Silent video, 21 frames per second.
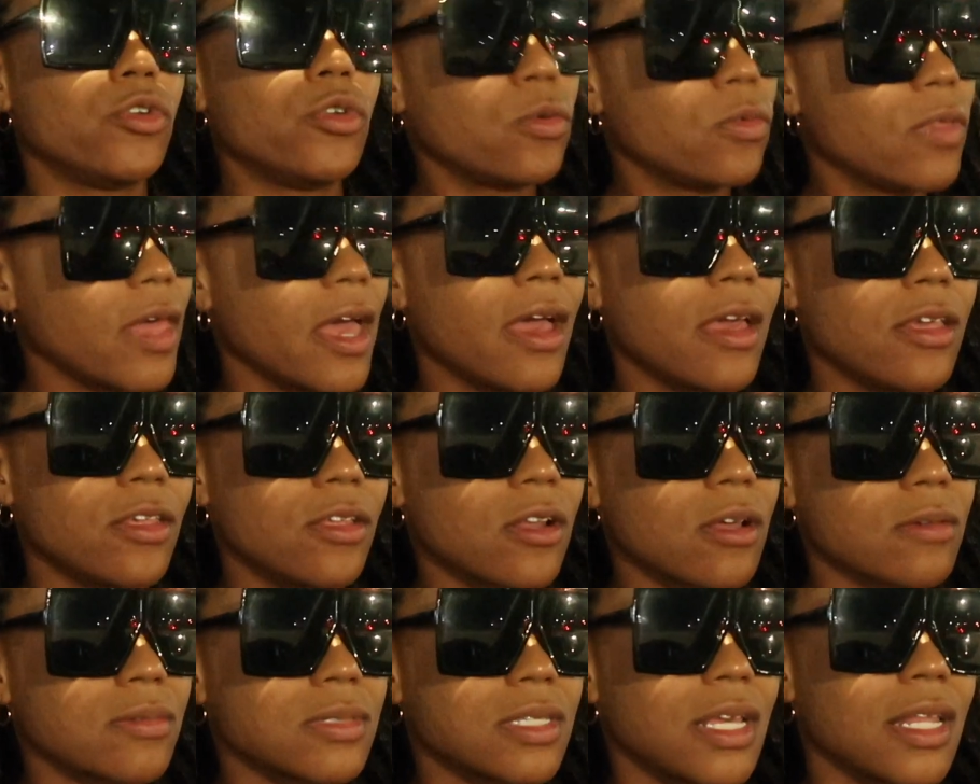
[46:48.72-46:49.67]
do that. You
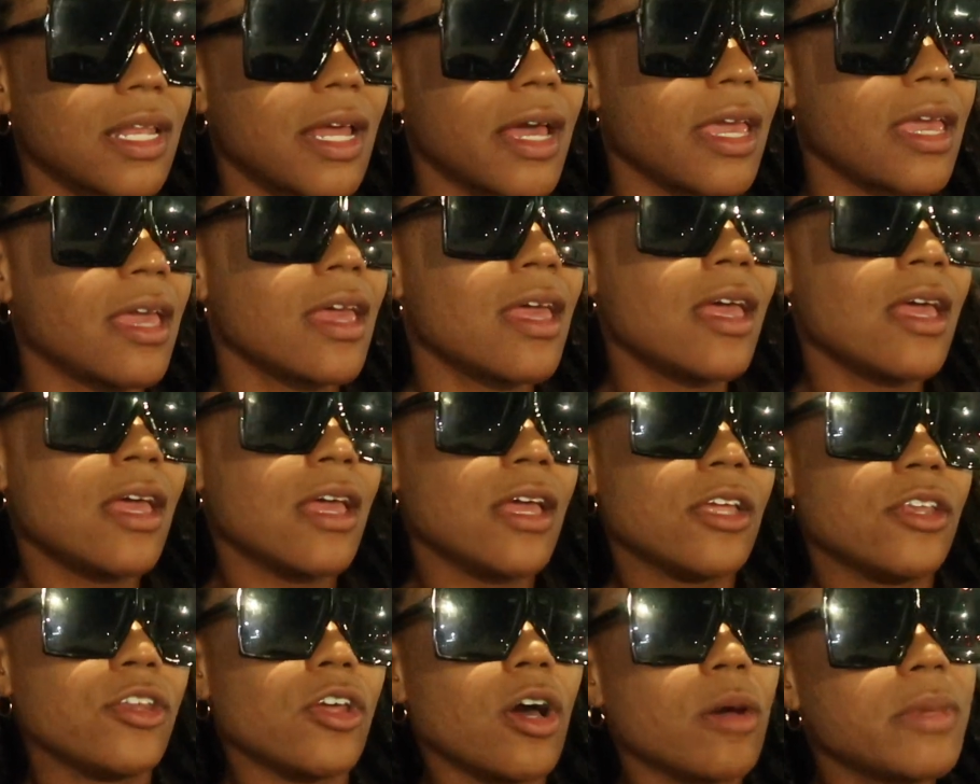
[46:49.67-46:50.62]
know what I'm saying? Like
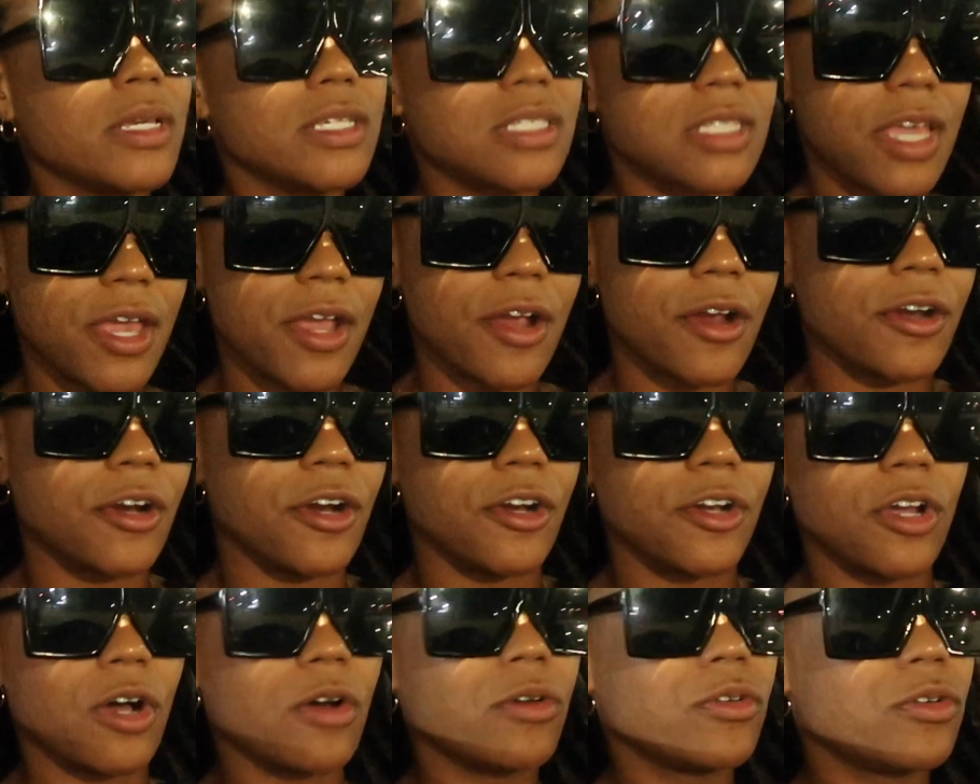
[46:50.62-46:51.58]
don't be scared or
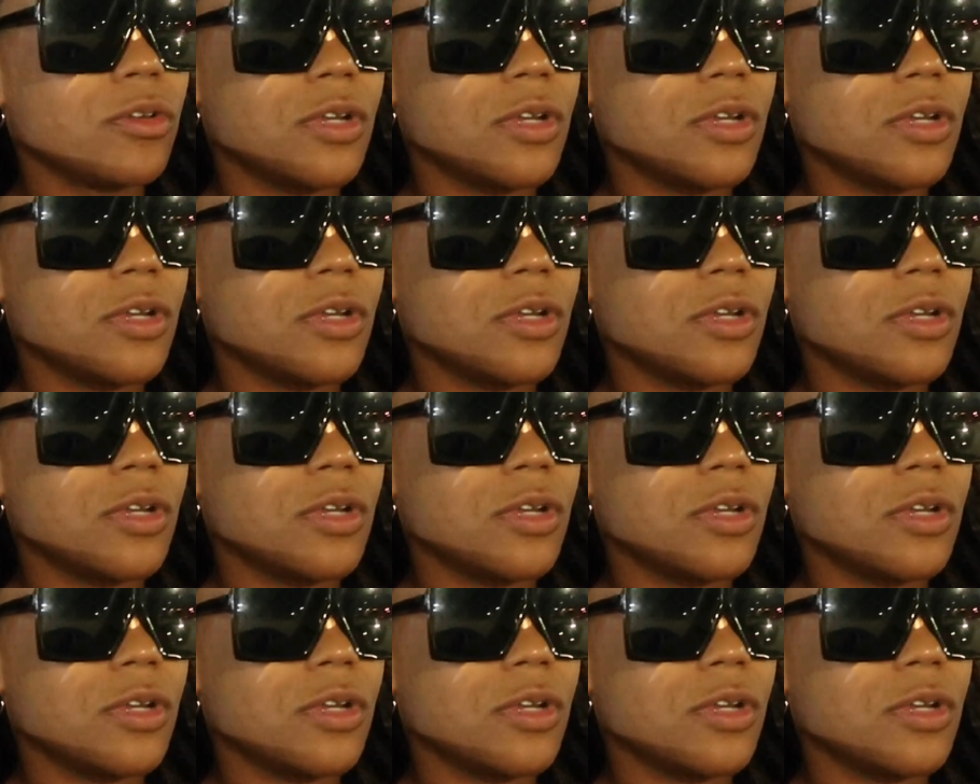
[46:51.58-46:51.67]
don't